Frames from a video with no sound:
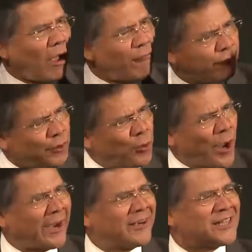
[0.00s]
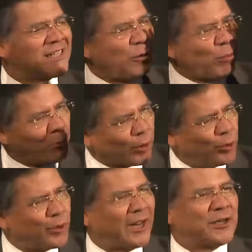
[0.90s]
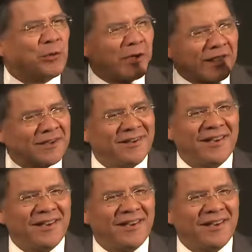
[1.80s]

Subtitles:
a few areas that we were good at doing,